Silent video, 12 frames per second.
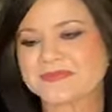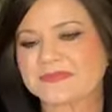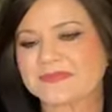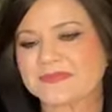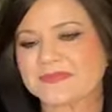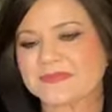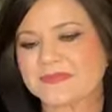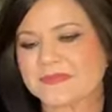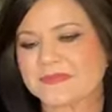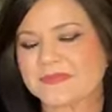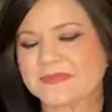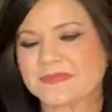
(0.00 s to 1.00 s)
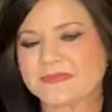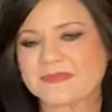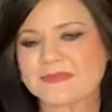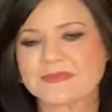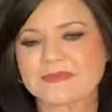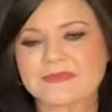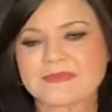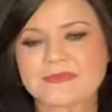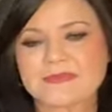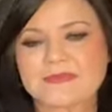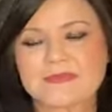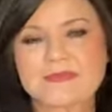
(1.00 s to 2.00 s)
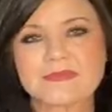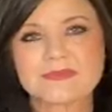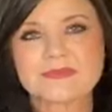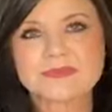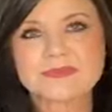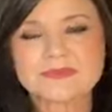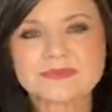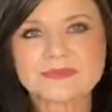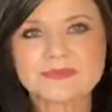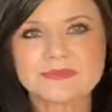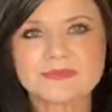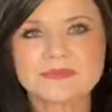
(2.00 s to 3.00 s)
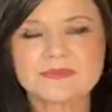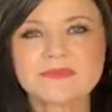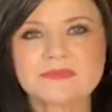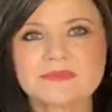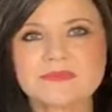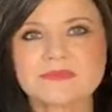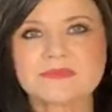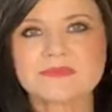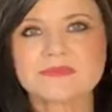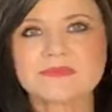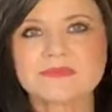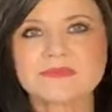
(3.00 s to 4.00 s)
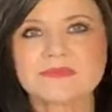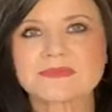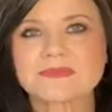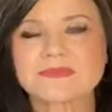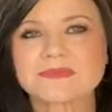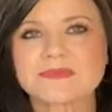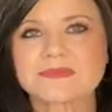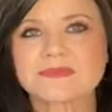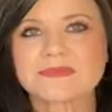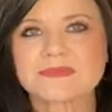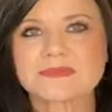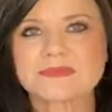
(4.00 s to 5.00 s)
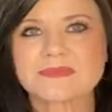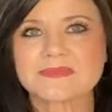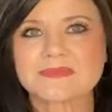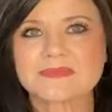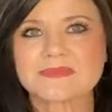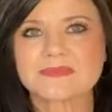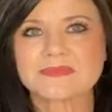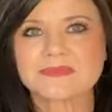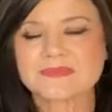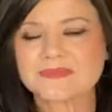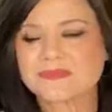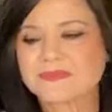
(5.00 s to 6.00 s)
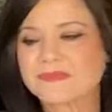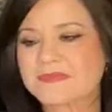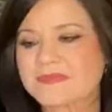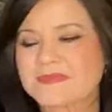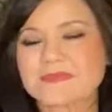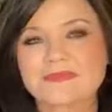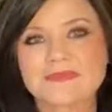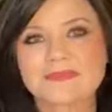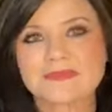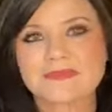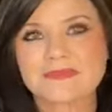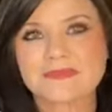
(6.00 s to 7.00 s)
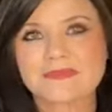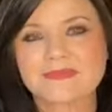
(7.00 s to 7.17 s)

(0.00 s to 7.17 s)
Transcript: (not speaking)